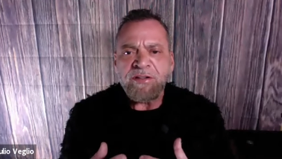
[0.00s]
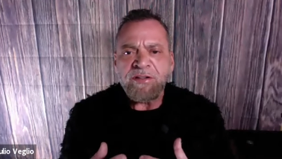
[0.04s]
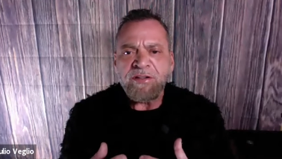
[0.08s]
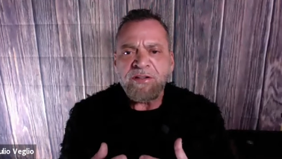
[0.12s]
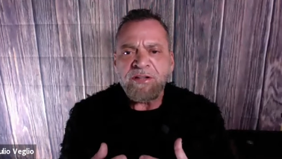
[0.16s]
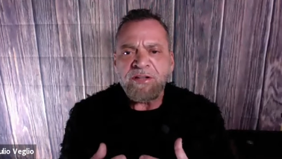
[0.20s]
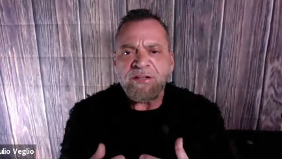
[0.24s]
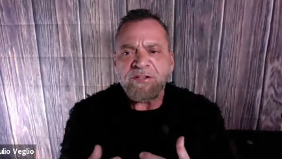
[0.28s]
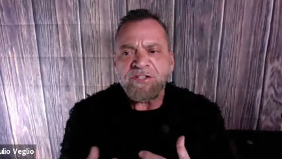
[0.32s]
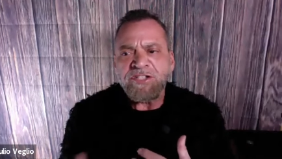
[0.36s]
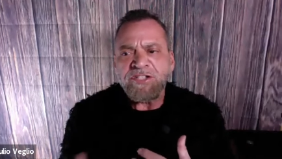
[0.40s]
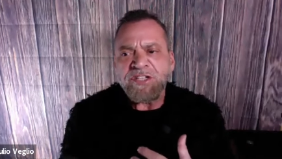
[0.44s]

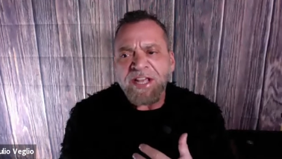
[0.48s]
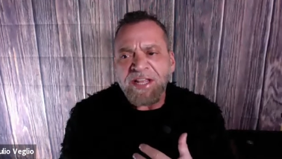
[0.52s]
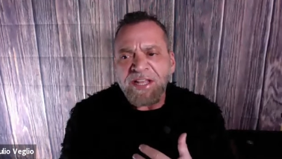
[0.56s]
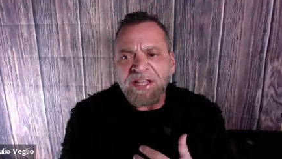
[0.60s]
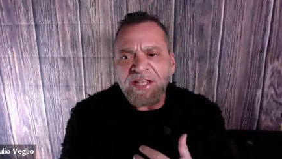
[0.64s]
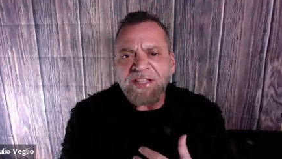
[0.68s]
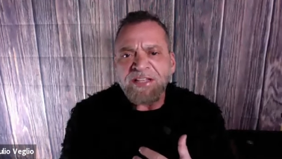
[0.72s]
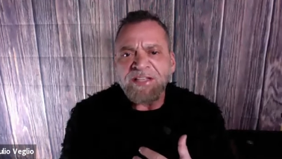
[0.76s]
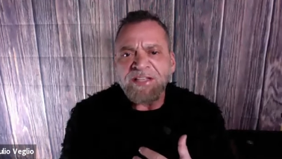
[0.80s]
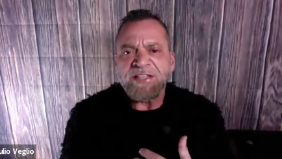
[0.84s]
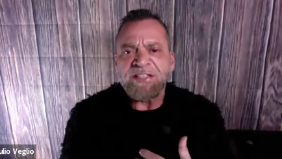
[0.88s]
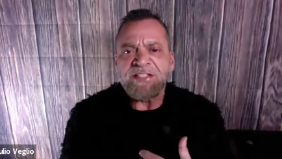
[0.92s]
you know,
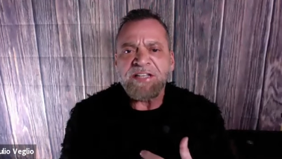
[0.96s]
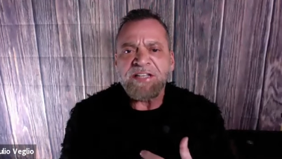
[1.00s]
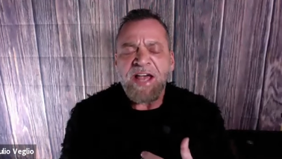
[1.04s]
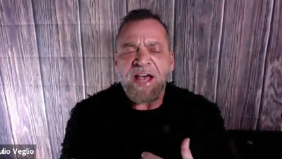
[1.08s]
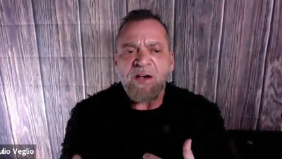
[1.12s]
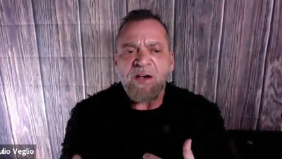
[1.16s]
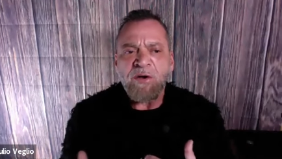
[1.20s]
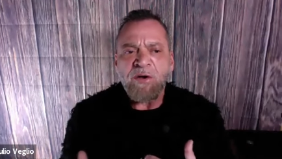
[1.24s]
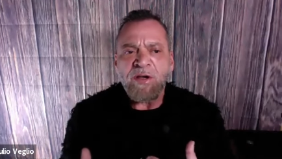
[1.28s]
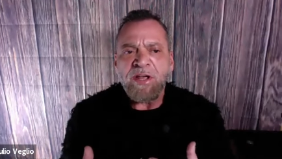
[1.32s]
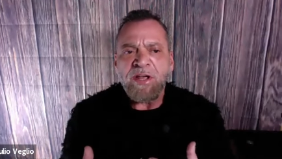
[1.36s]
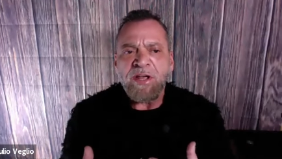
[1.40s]
checking this
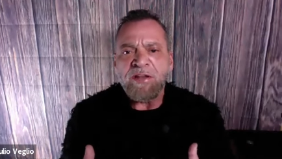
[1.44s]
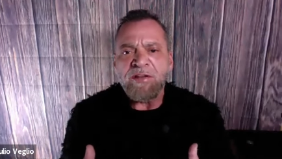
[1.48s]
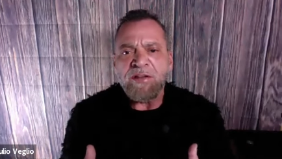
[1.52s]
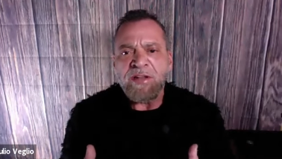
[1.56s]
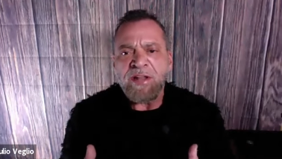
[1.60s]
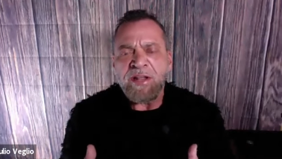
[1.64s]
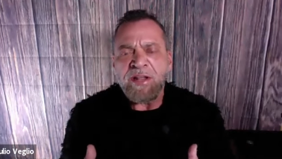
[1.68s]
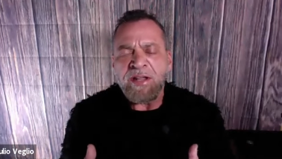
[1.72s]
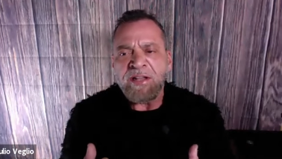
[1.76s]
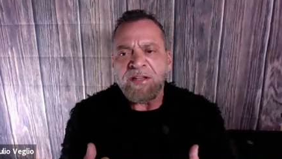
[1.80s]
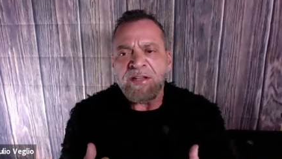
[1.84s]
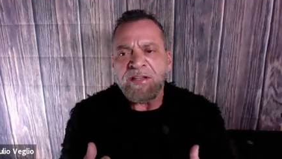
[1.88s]
out and,
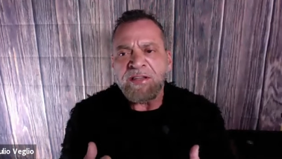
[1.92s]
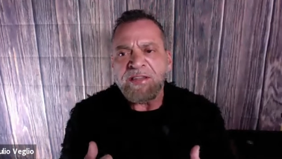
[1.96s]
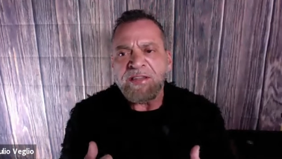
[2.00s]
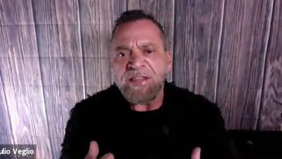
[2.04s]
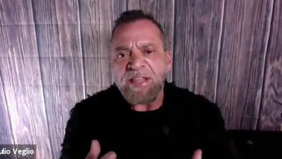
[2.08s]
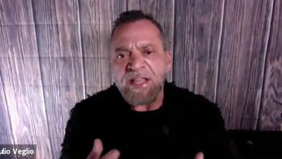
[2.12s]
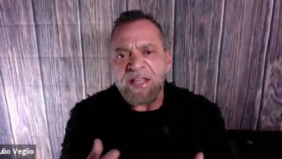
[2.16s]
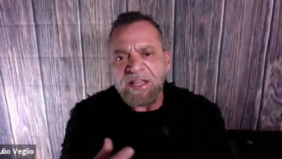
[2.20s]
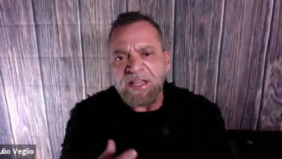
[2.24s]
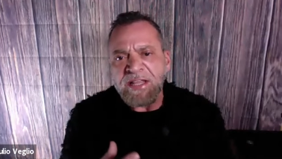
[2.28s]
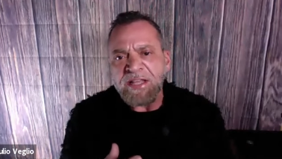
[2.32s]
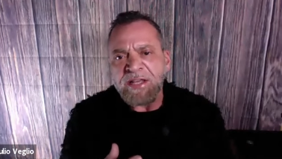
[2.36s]
and
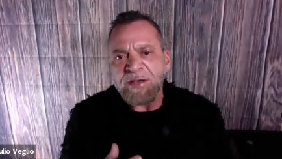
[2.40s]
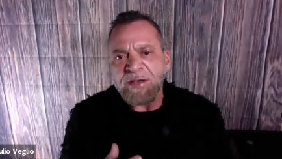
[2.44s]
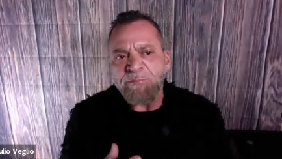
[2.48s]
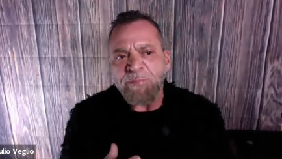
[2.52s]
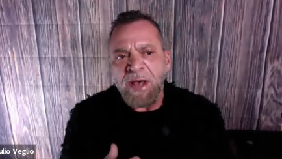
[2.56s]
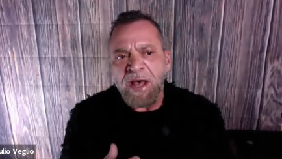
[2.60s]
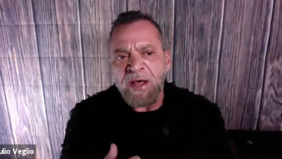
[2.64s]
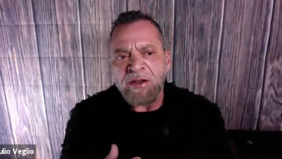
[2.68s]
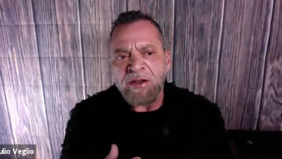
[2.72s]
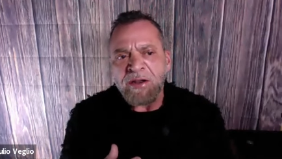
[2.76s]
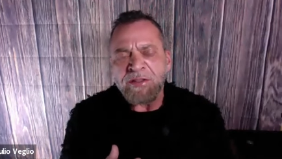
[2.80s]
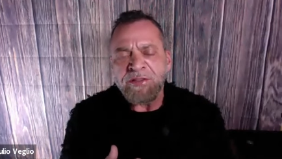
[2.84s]
thinking
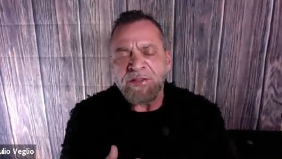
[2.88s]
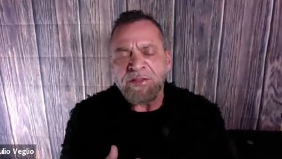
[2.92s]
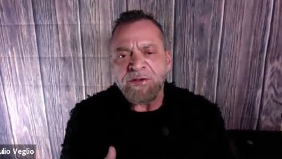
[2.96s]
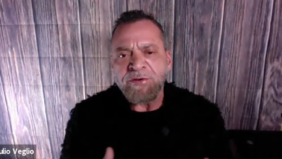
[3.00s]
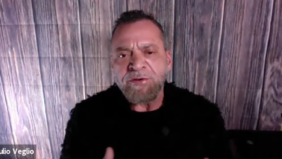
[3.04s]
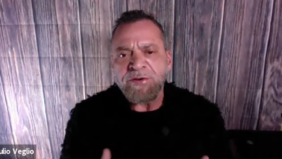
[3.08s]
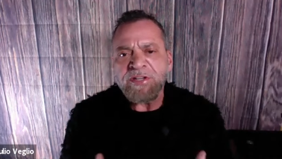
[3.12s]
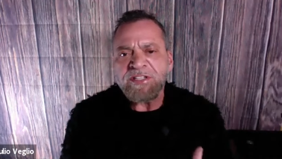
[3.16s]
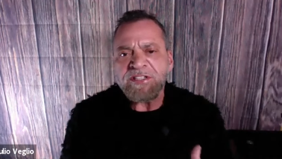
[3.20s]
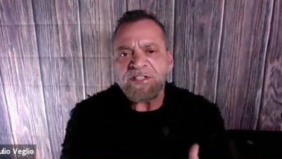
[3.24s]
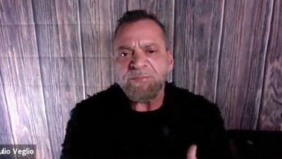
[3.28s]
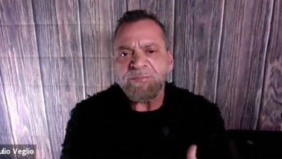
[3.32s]
about it,
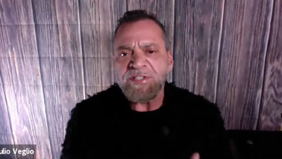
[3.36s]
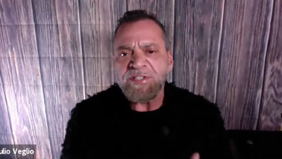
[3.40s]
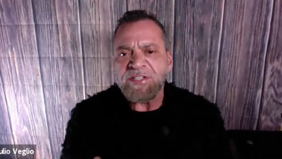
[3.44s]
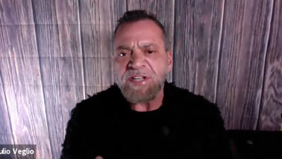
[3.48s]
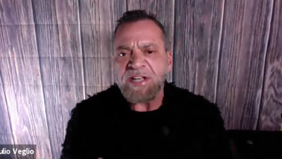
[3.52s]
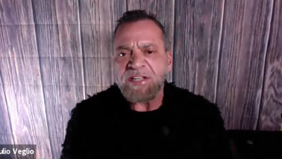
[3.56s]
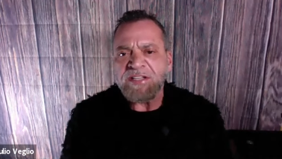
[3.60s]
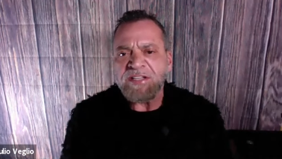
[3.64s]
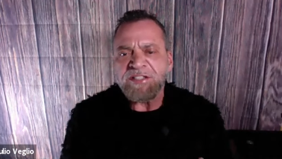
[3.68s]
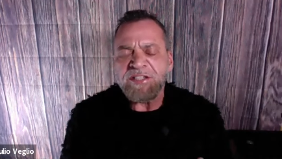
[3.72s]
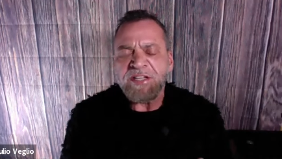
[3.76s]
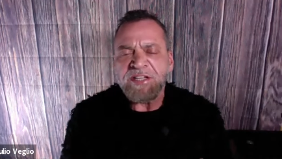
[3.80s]
there is some
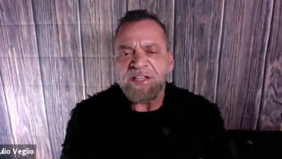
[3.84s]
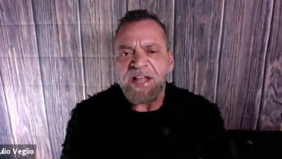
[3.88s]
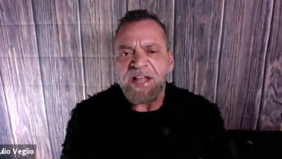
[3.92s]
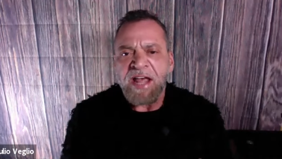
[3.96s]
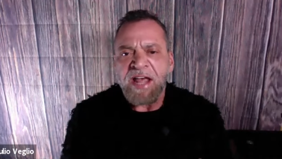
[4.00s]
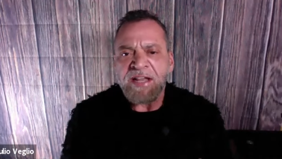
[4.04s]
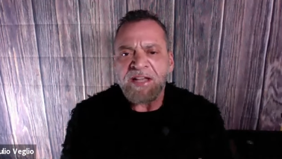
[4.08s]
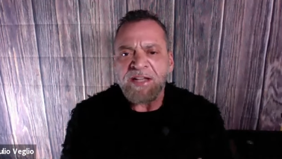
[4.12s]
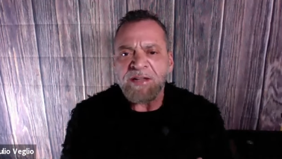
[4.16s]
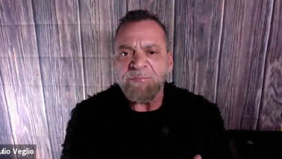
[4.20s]
sense to that.